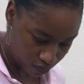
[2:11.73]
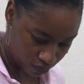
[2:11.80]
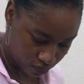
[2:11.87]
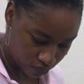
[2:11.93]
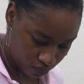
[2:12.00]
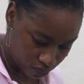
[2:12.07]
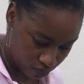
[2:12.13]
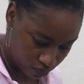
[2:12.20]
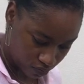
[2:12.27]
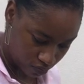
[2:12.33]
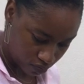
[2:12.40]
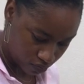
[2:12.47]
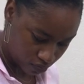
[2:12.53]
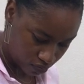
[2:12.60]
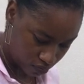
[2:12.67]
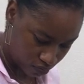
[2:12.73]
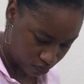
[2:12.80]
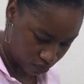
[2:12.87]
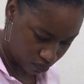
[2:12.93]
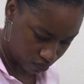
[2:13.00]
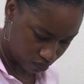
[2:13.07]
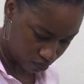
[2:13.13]

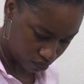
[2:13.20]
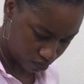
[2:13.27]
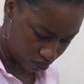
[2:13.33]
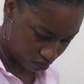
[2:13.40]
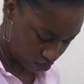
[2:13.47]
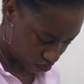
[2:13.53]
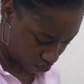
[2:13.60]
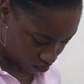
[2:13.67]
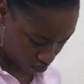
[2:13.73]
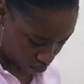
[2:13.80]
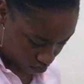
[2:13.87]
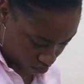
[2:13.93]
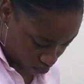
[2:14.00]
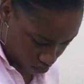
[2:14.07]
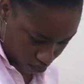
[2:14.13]
No one is speaking in this clip.